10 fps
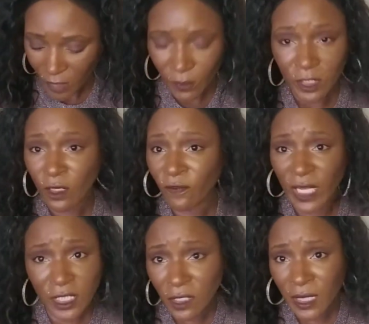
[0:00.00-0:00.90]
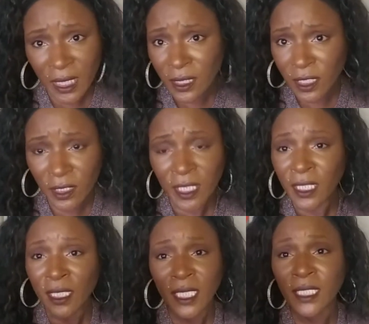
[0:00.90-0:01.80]
with your facial cleanser
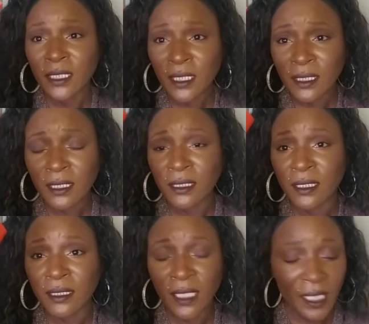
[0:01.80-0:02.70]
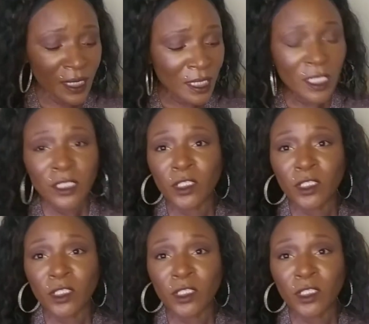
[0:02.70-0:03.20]
and this is the thing